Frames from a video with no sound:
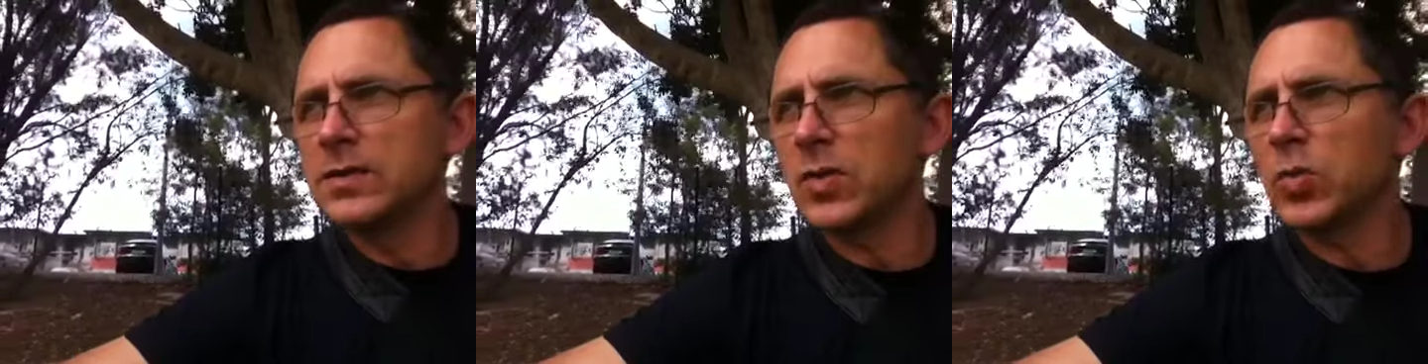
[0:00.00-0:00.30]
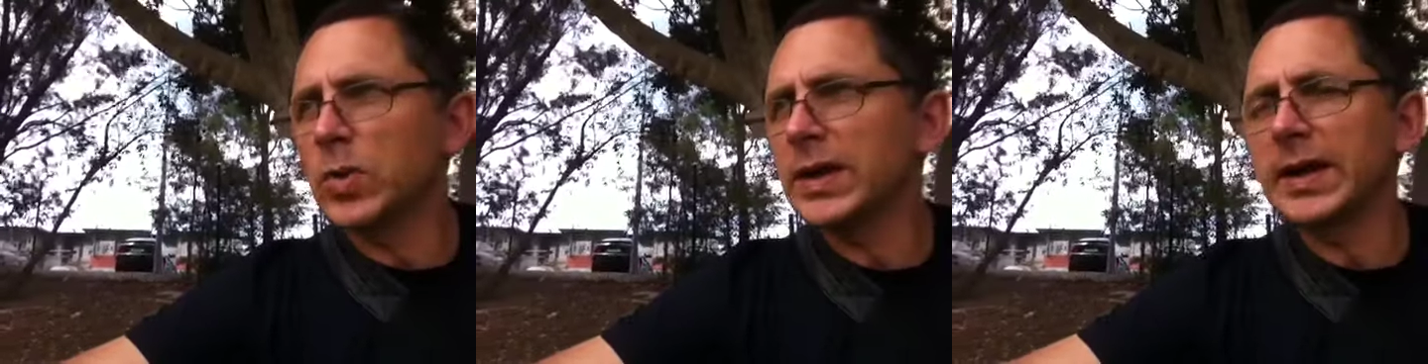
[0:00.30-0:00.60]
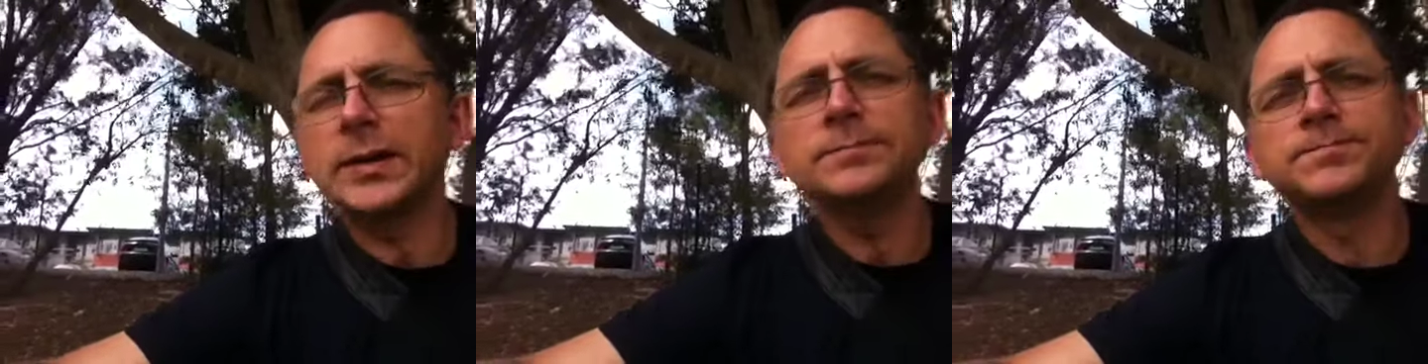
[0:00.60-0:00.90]
So
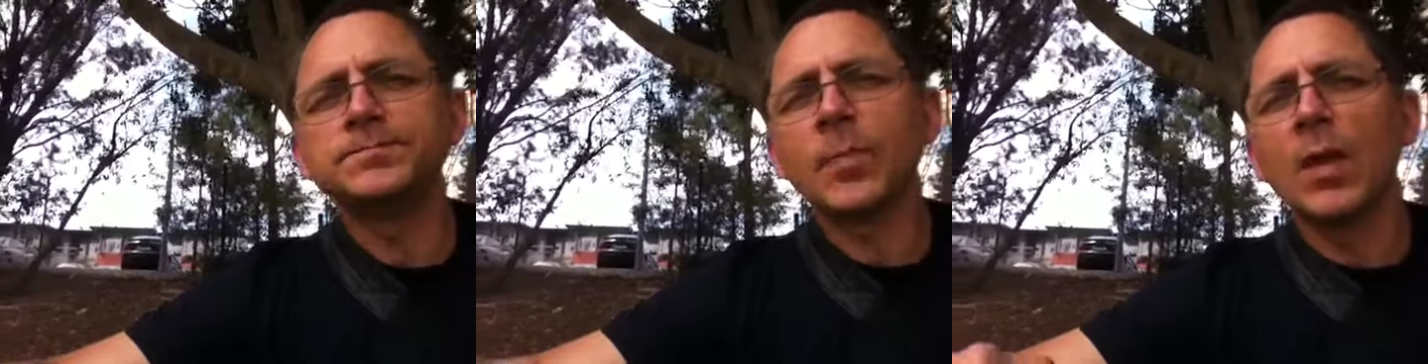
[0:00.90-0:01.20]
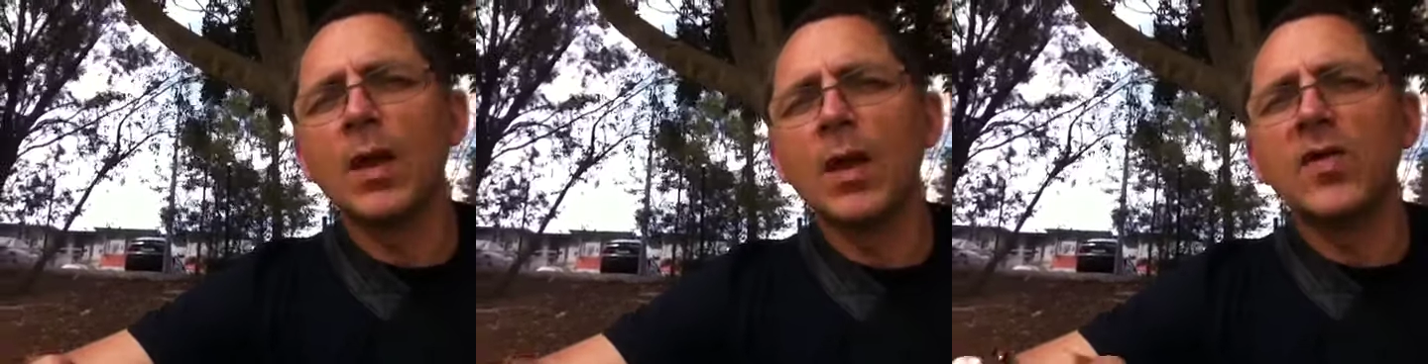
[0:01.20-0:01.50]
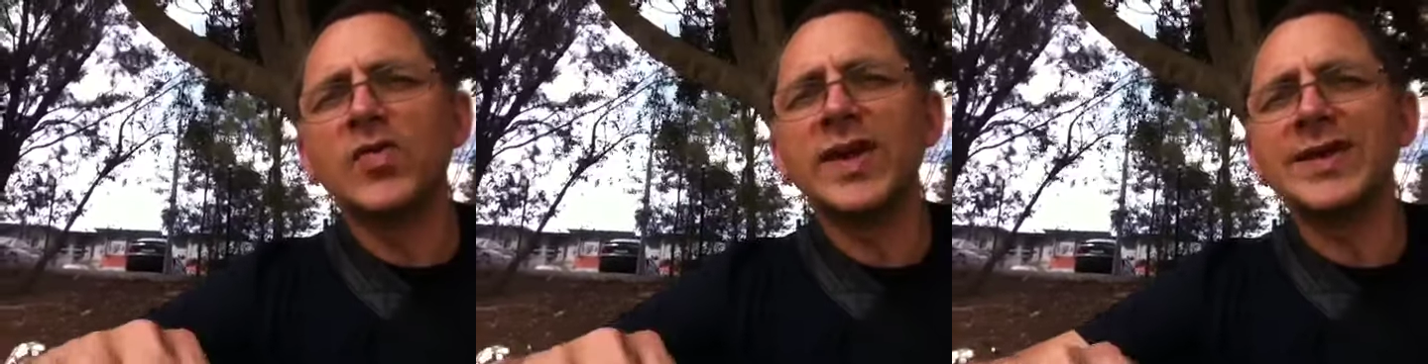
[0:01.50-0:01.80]
really,
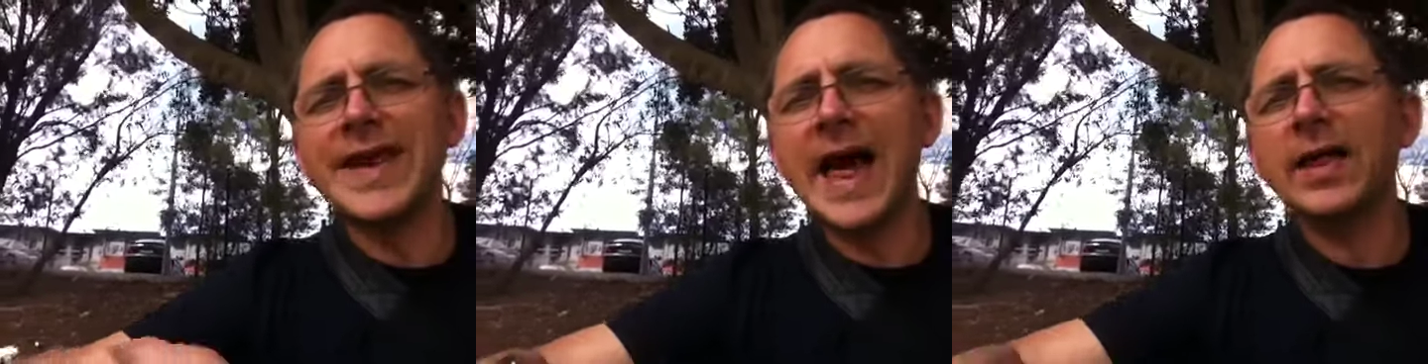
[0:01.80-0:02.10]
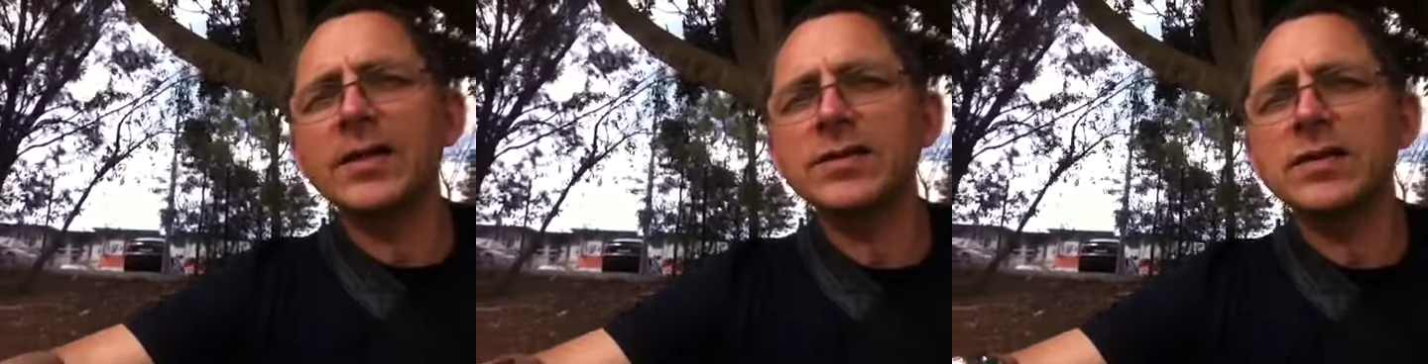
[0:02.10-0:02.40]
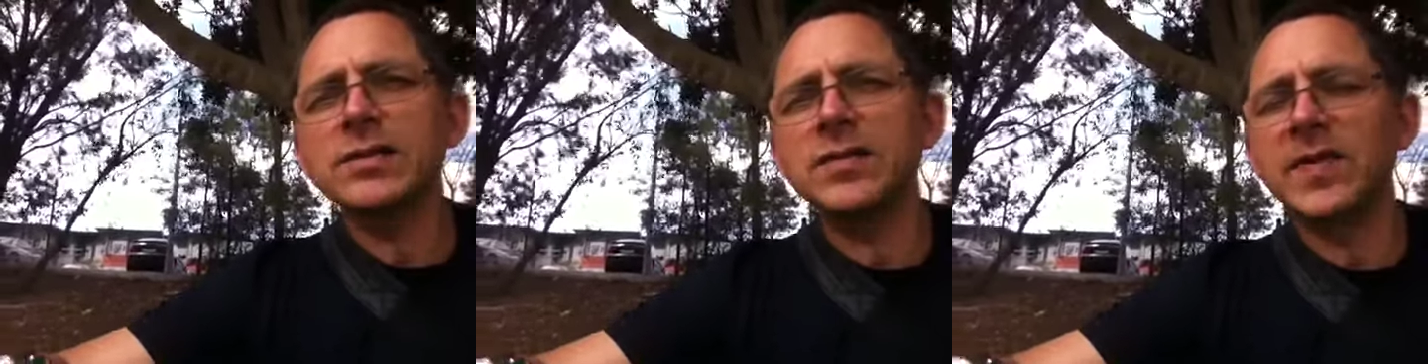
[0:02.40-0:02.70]
the
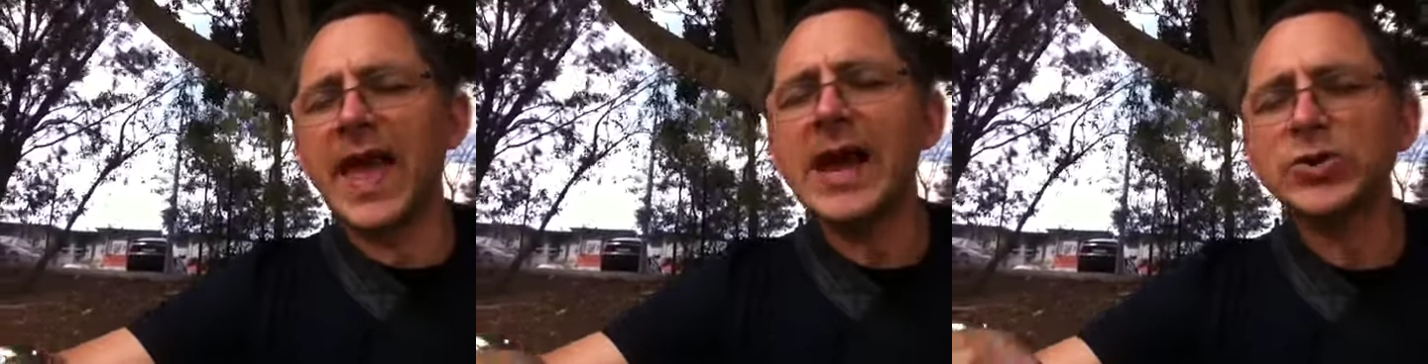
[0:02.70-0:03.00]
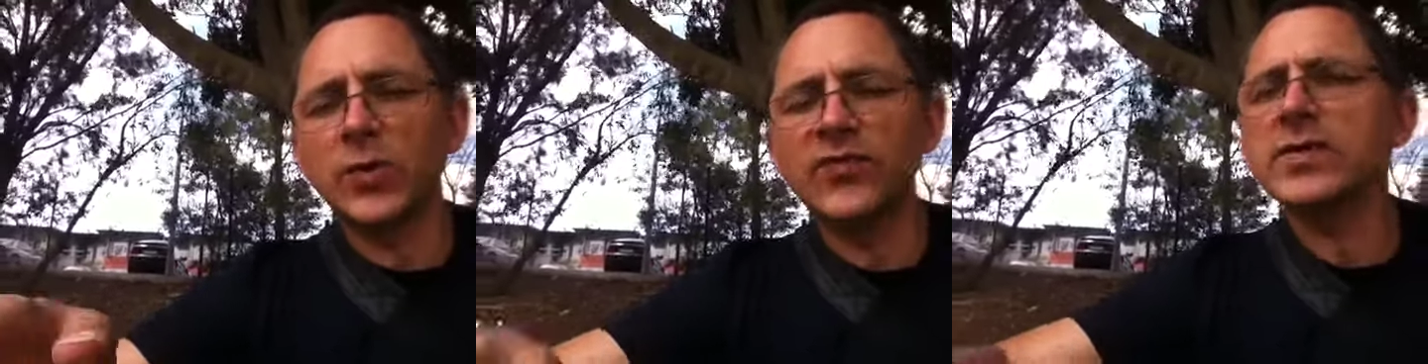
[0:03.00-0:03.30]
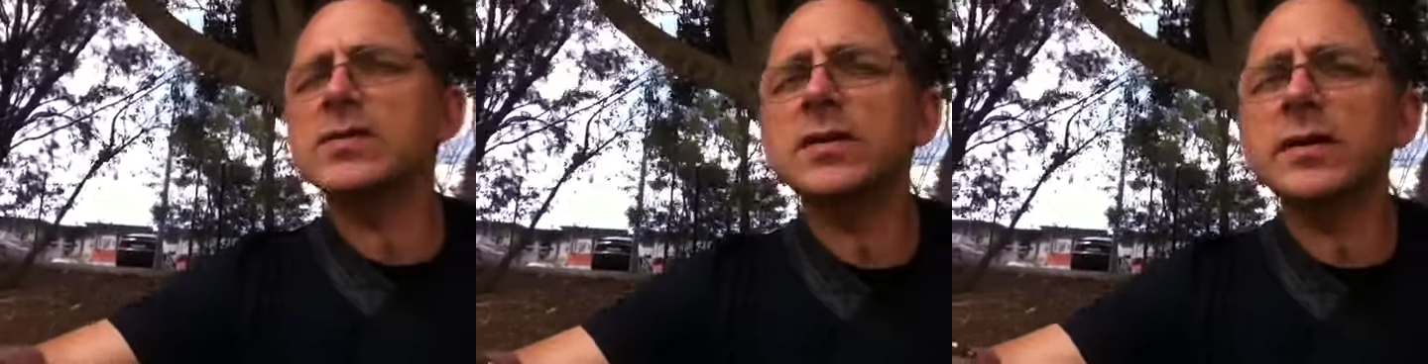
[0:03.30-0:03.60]
analysis, the actual
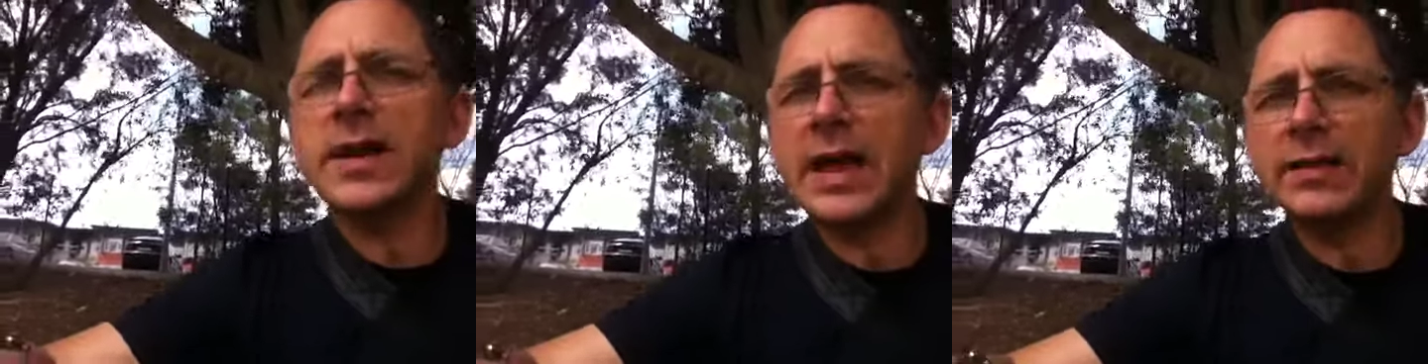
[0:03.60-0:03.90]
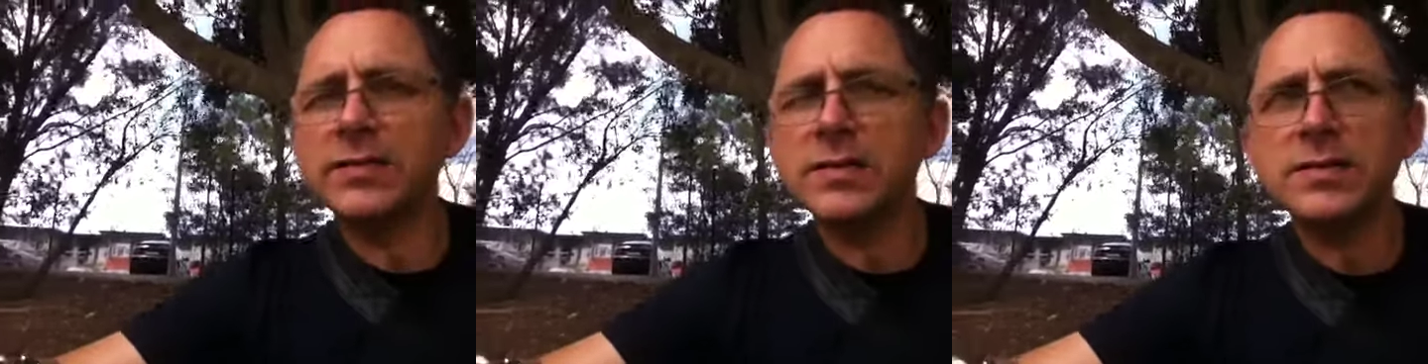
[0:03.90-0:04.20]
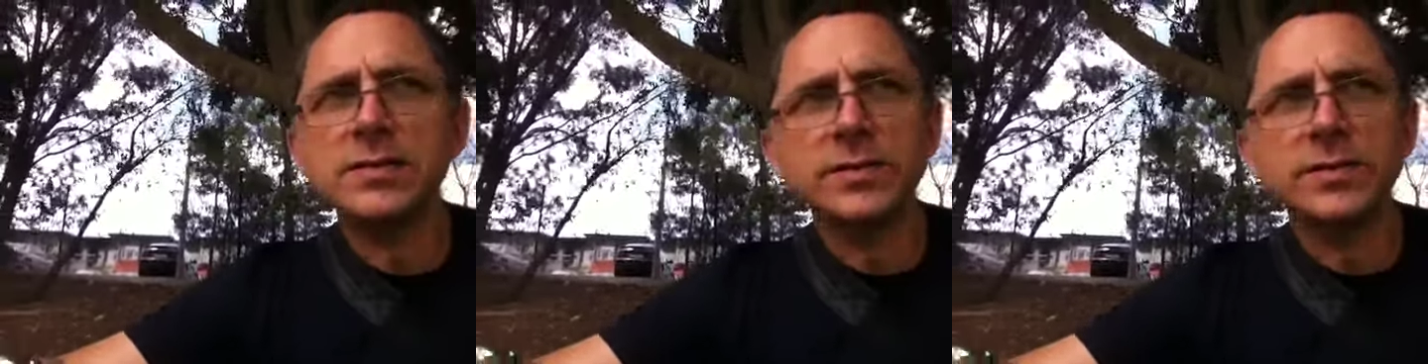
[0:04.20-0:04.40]
physical analysis,